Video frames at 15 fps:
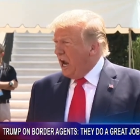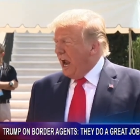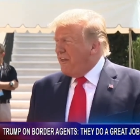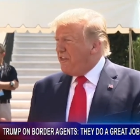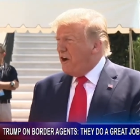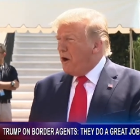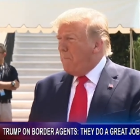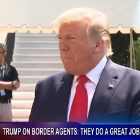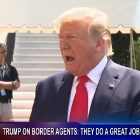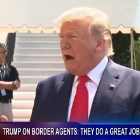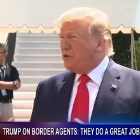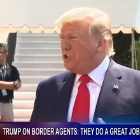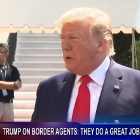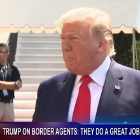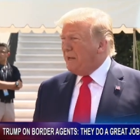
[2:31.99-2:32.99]
And they're
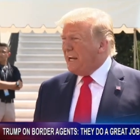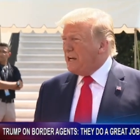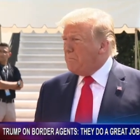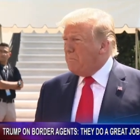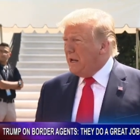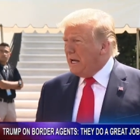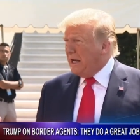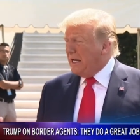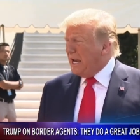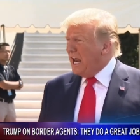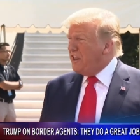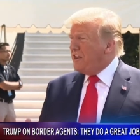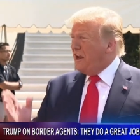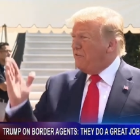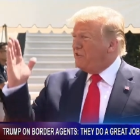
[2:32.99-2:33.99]
about to be admitted,
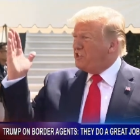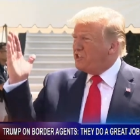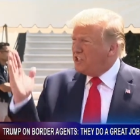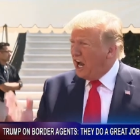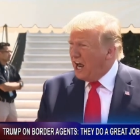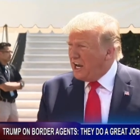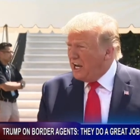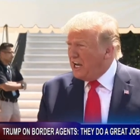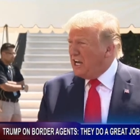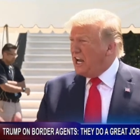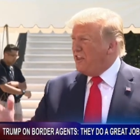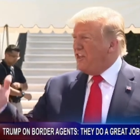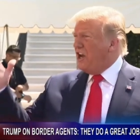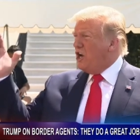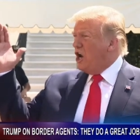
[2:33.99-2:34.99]
and they've studied,
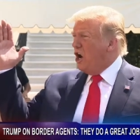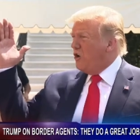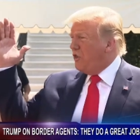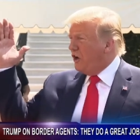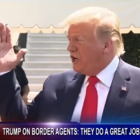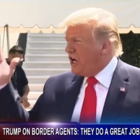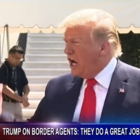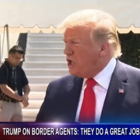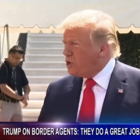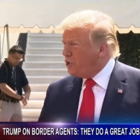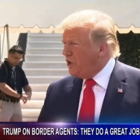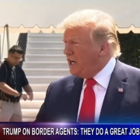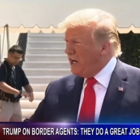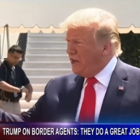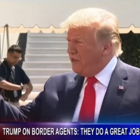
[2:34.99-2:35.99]
and they know the
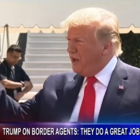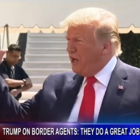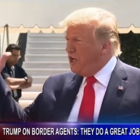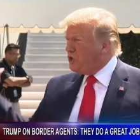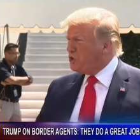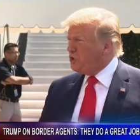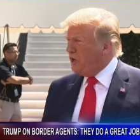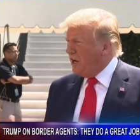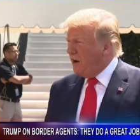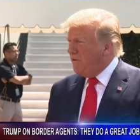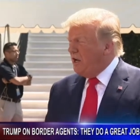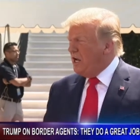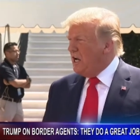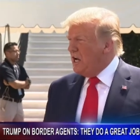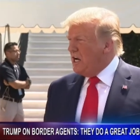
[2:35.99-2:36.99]
country and the history
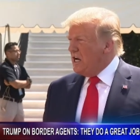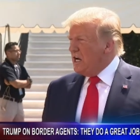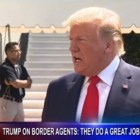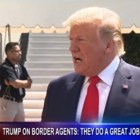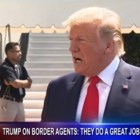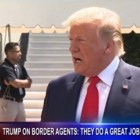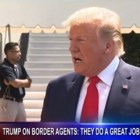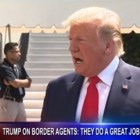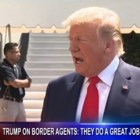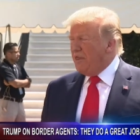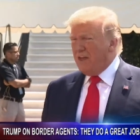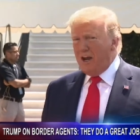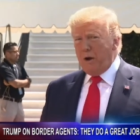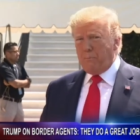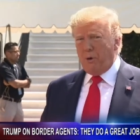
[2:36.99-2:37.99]
and everything.
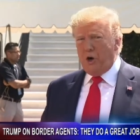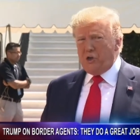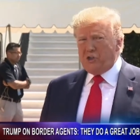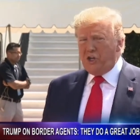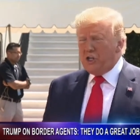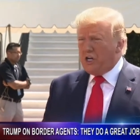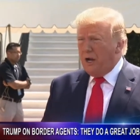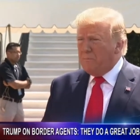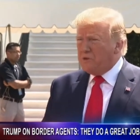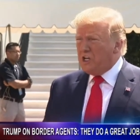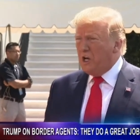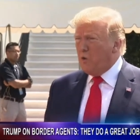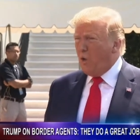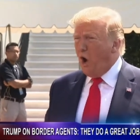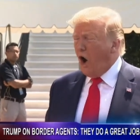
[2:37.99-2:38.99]
And then a person
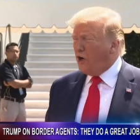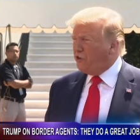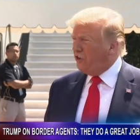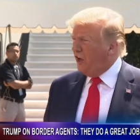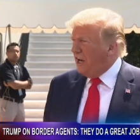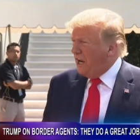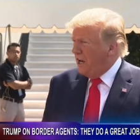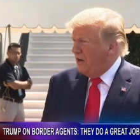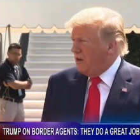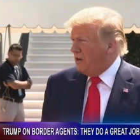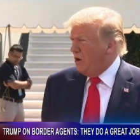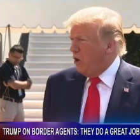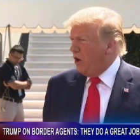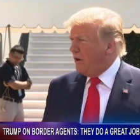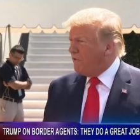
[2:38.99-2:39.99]
comes in, walks in, and
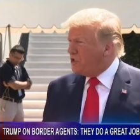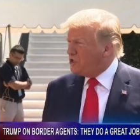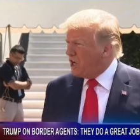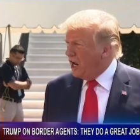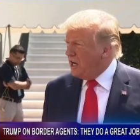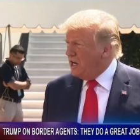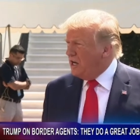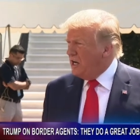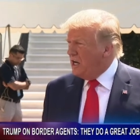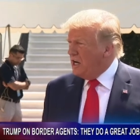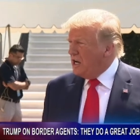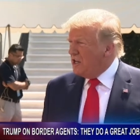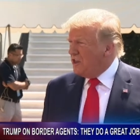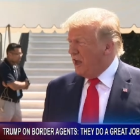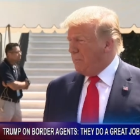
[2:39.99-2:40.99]
all of a sudden
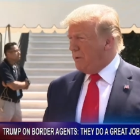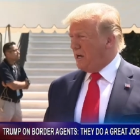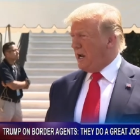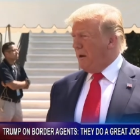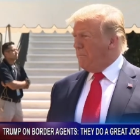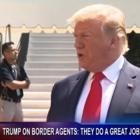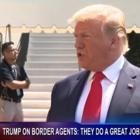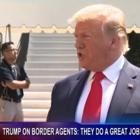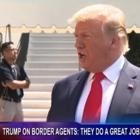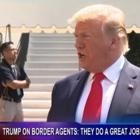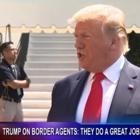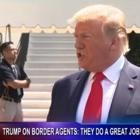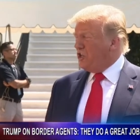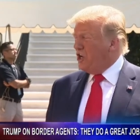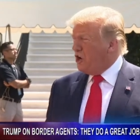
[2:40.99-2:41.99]
they become a
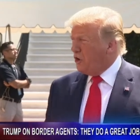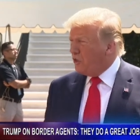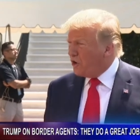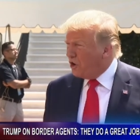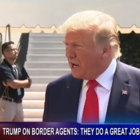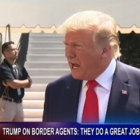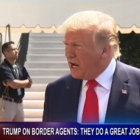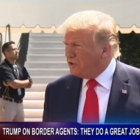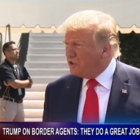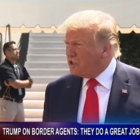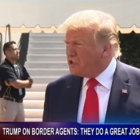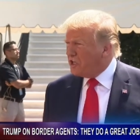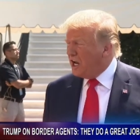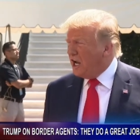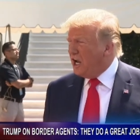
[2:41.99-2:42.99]
citizen or they're allowed
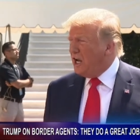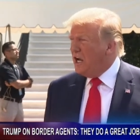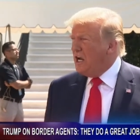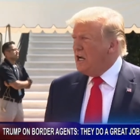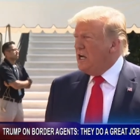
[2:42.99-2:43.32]
to stay.